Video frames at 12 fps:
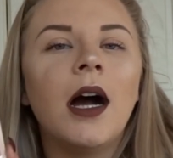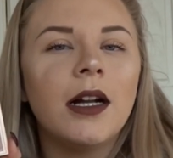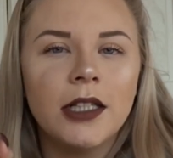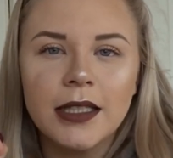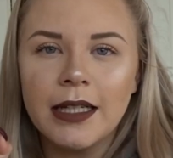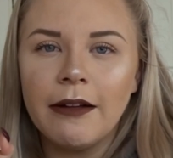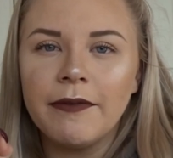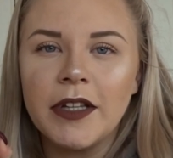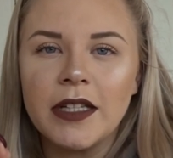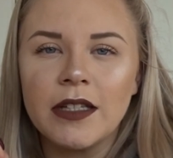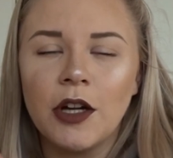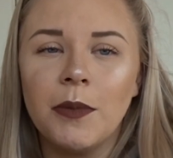I just love
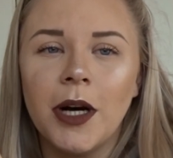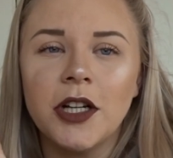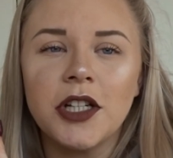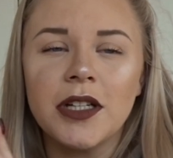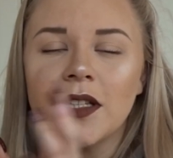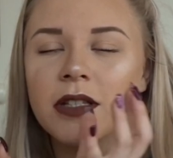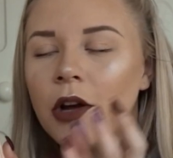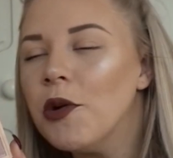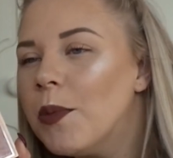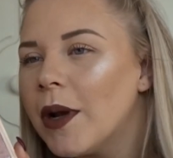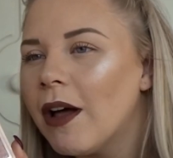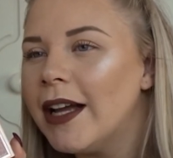this so much. It's
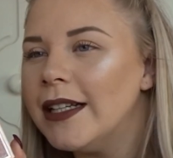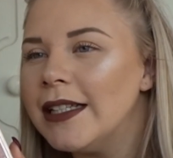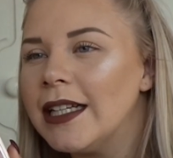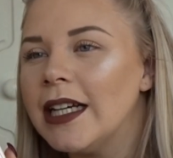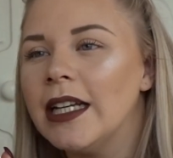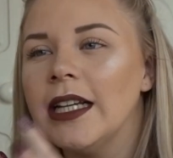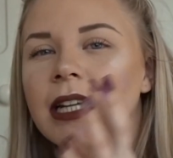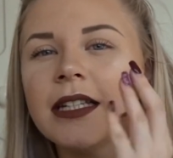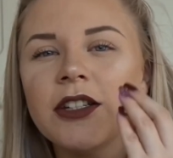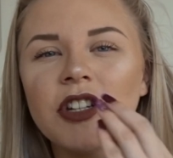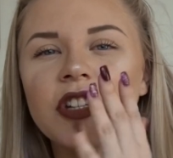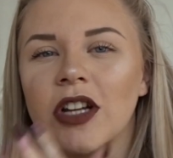so blinding.
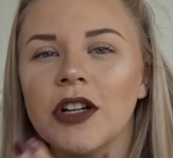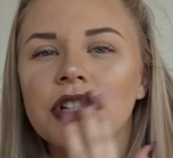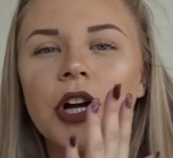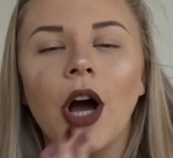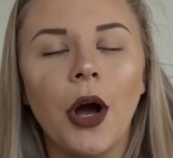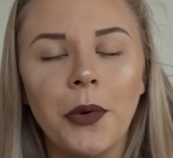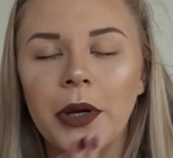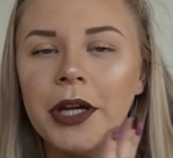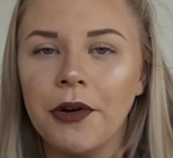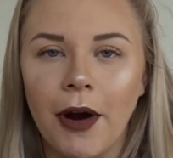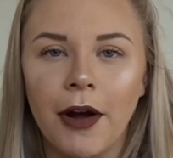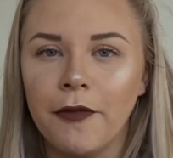It's just such a holy
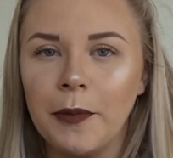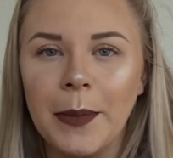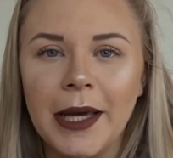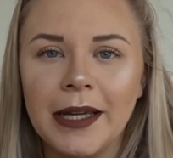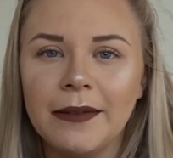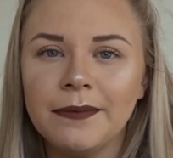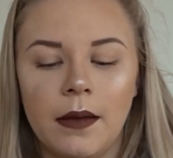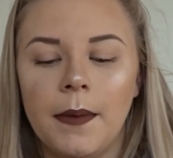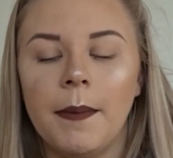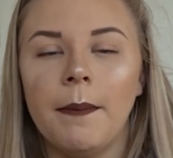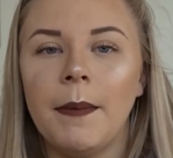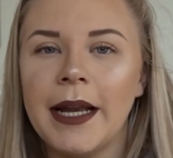grail for me.
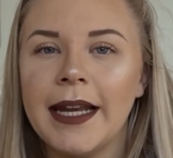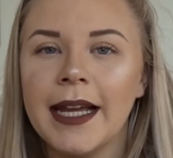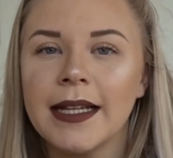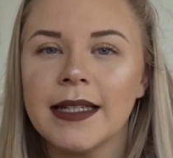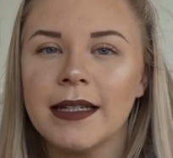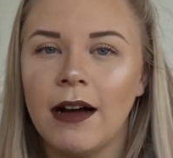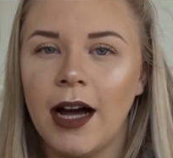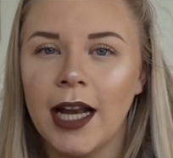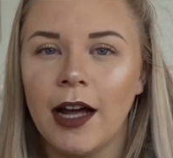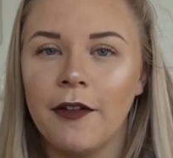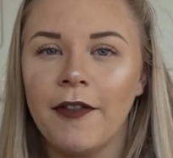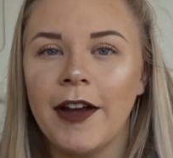My next
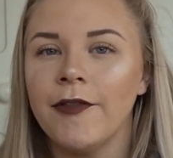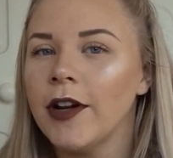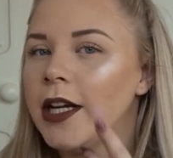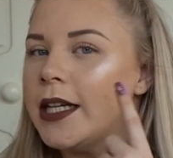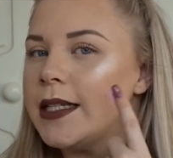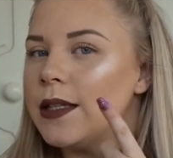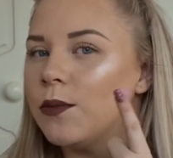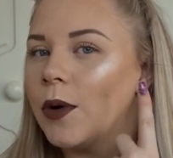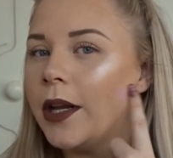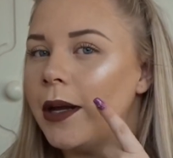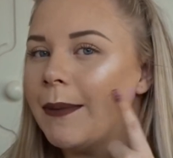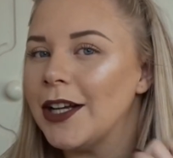highlighter favourite is the
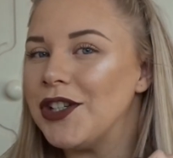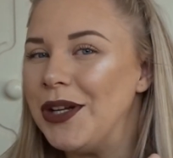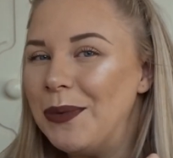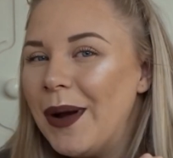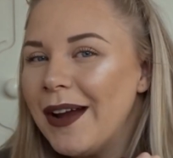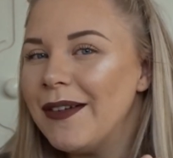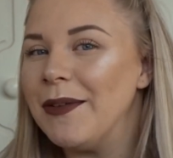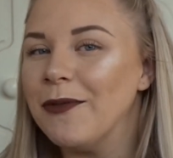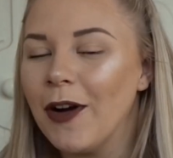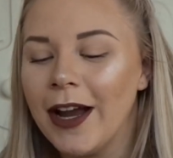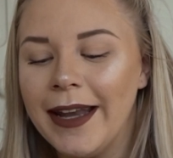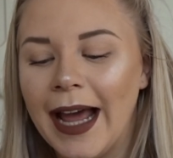one I'm actually wearing
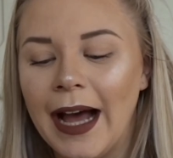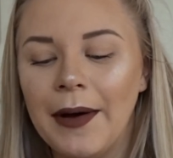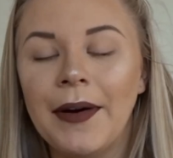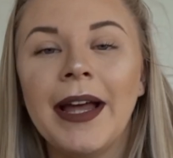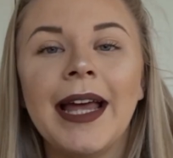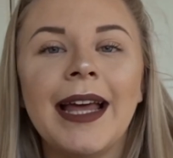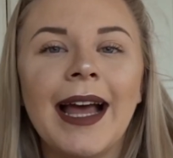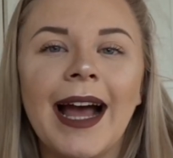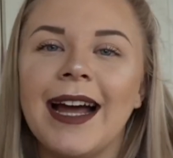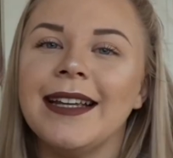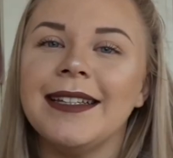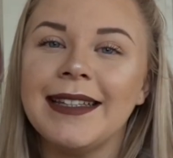now,
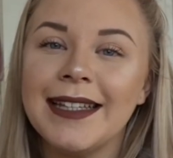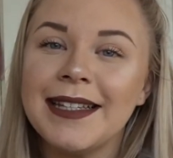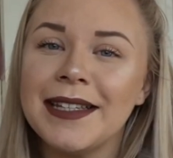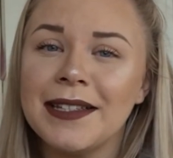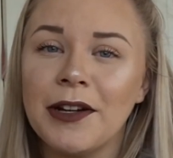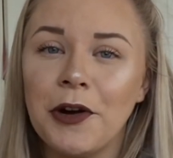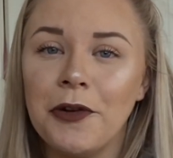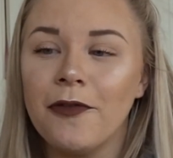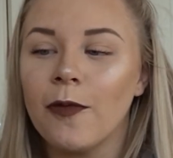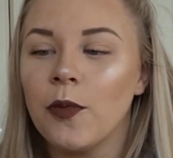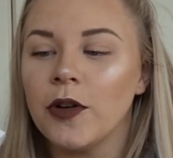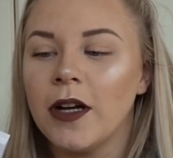and this is an
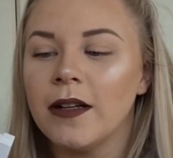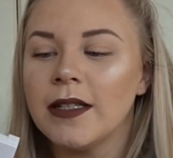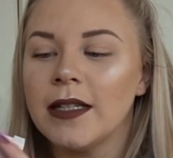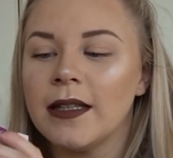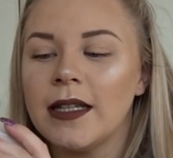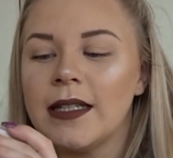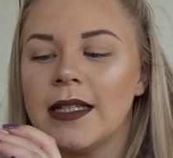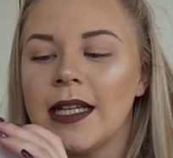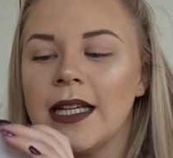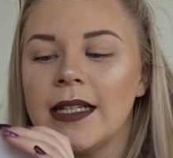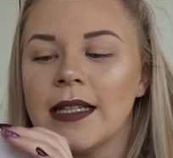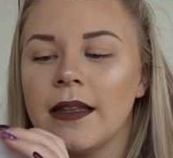Ofra product. This
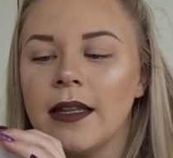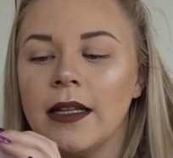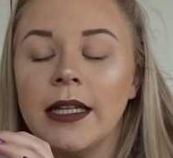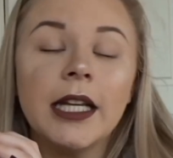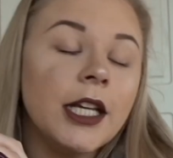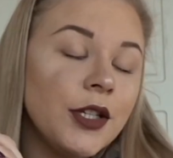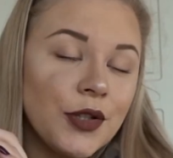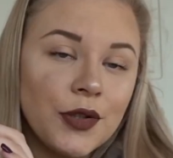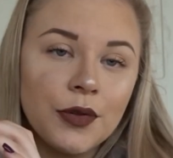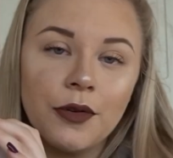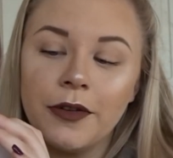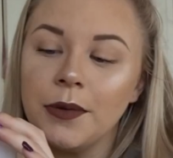is the Nikki
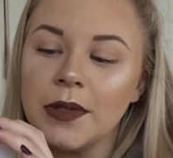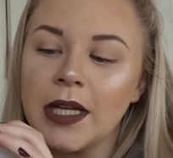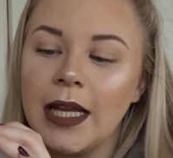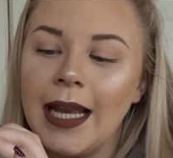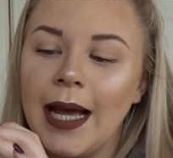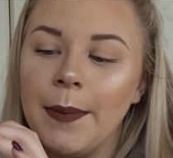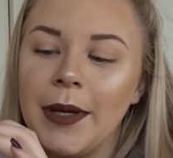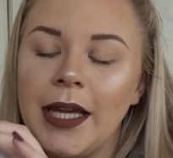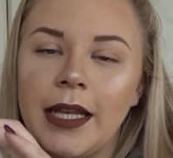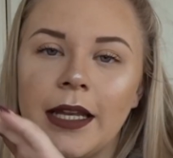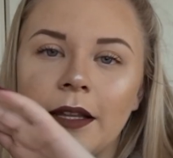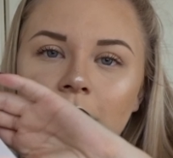Tutorials collab
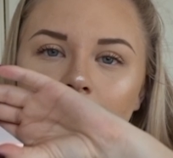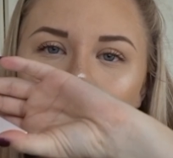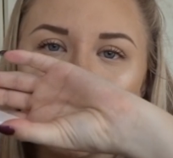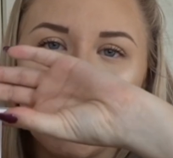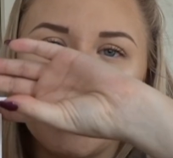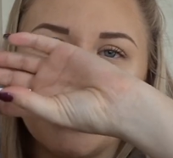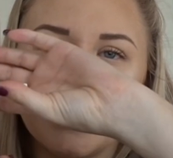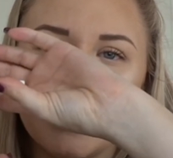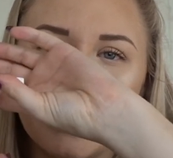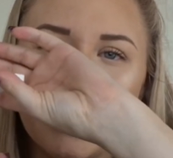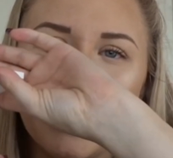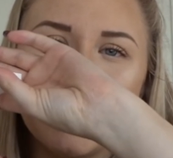in the
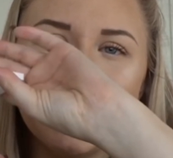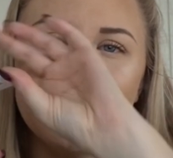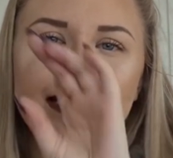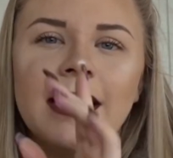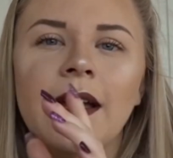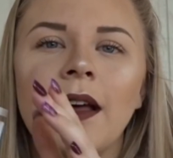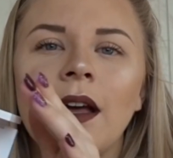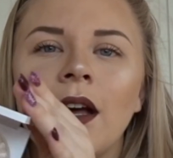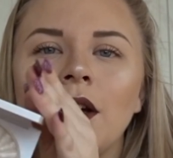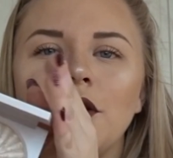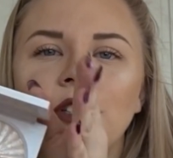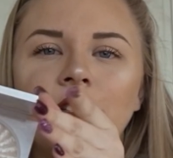shade Glazed
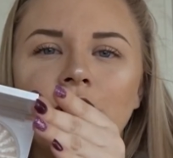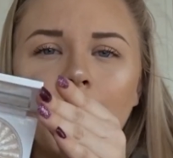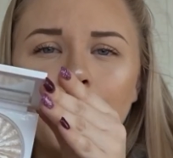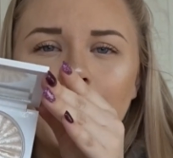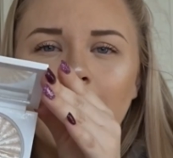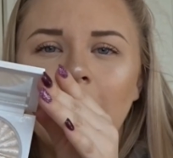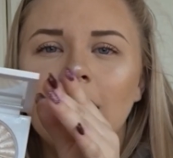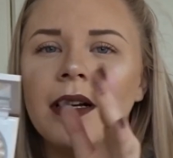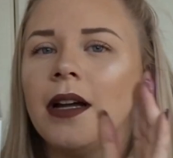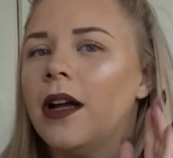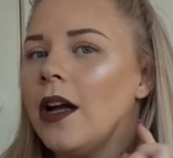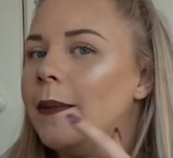Donut.
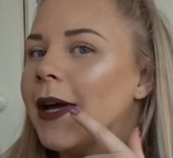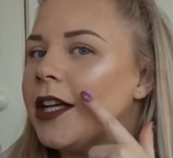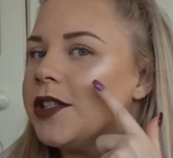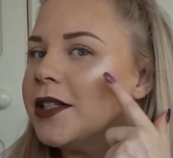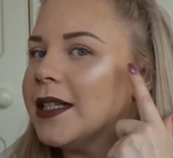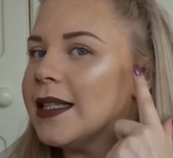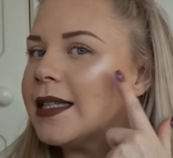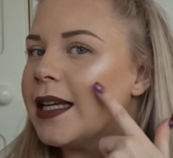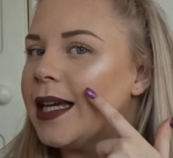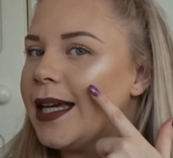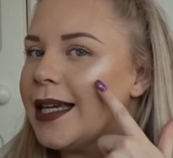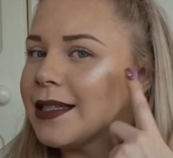As you can
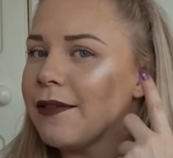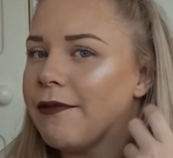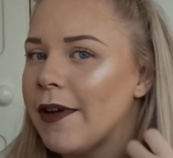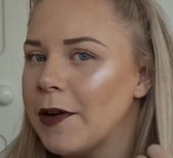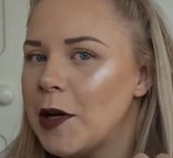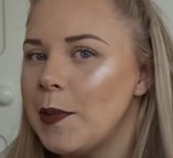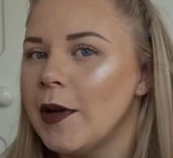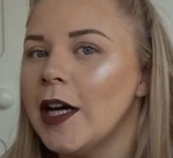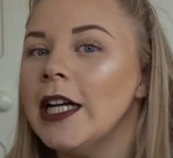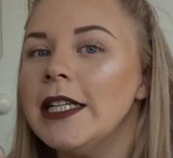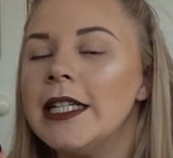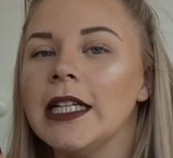see, it's very
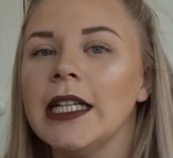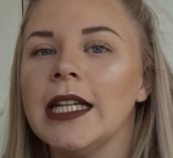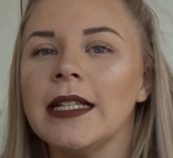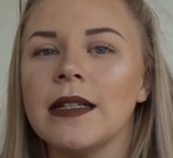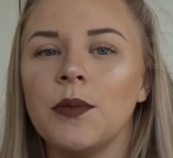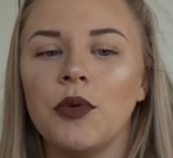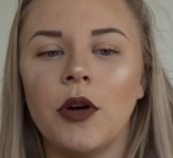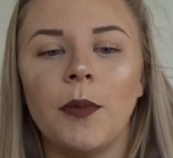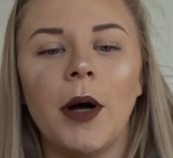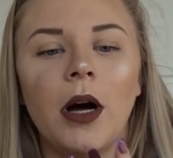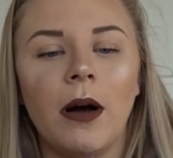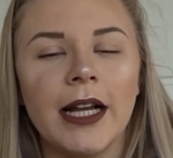blinding. It's a
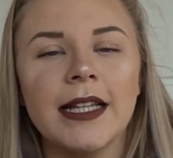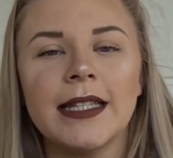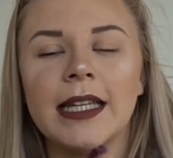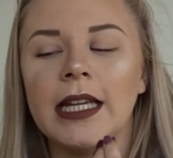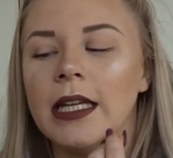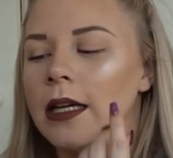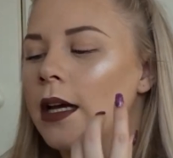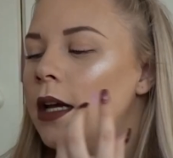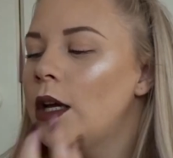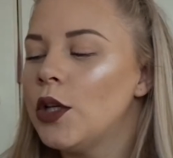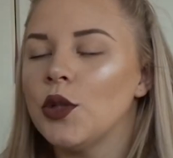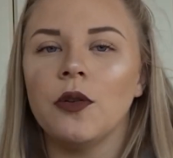proper icy
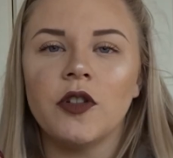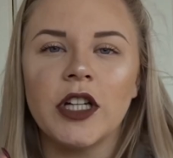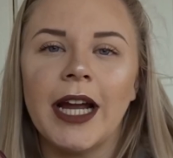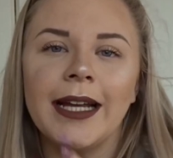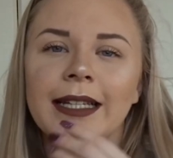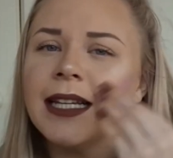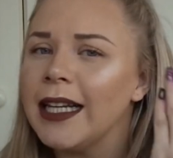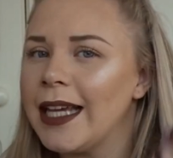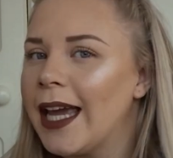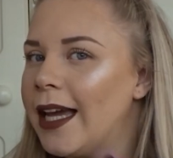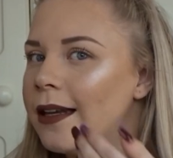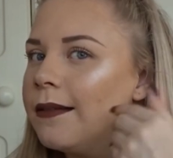sort of shade, and
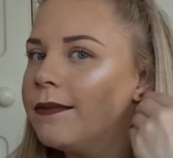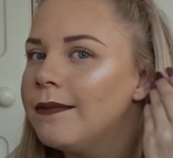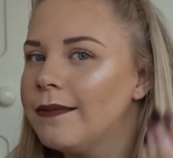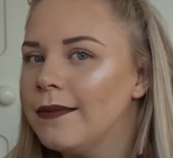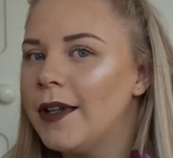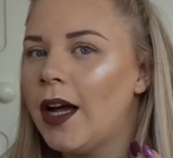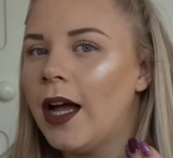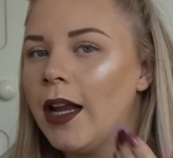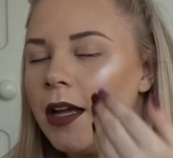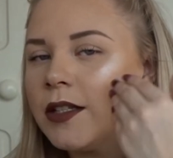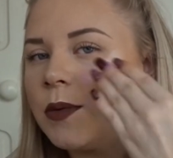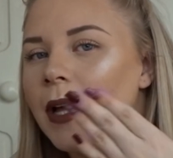again, I
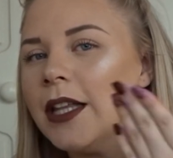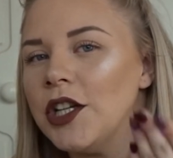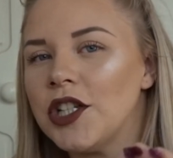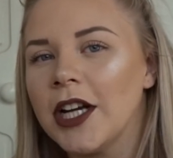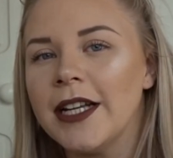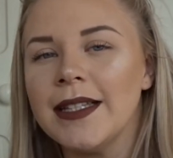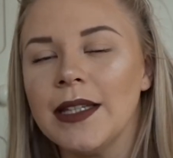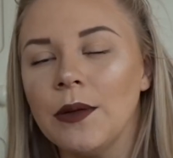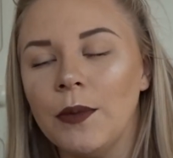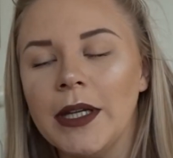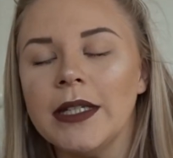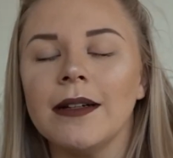like to wear these shades in
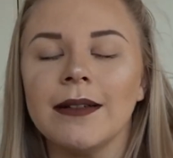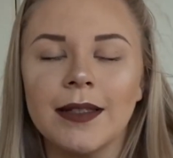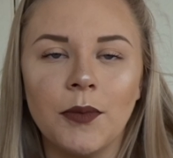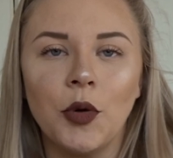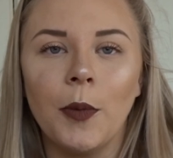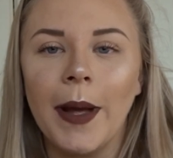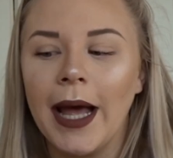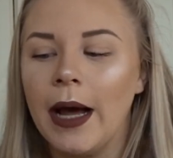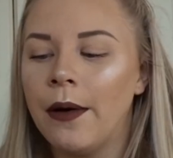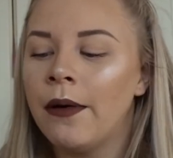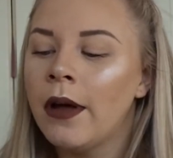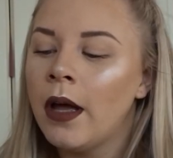the winter because I'm more
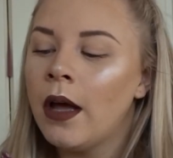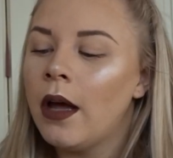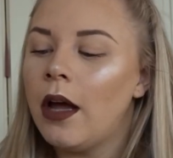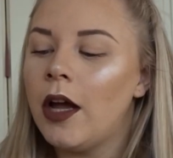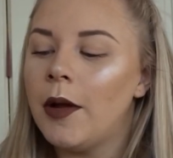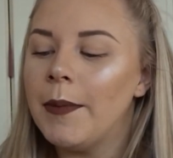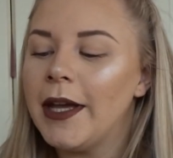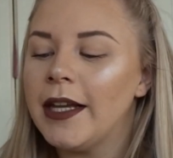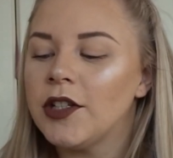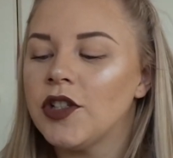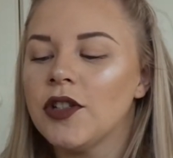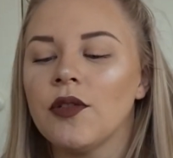pale.
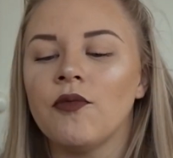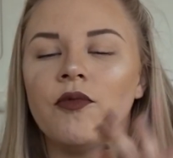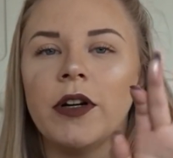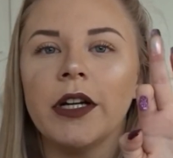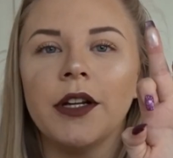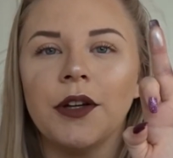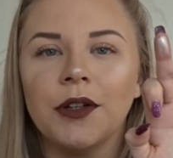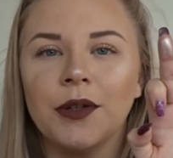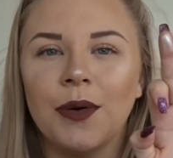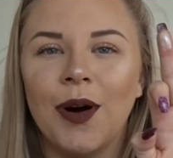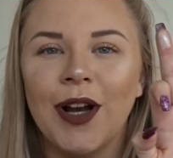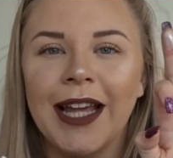It's just a really good
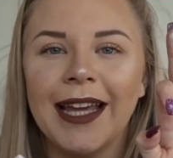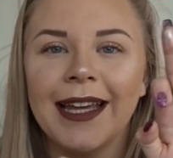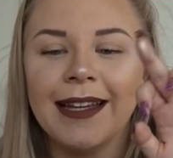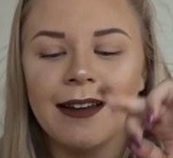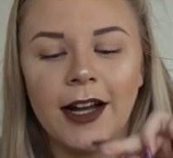quality.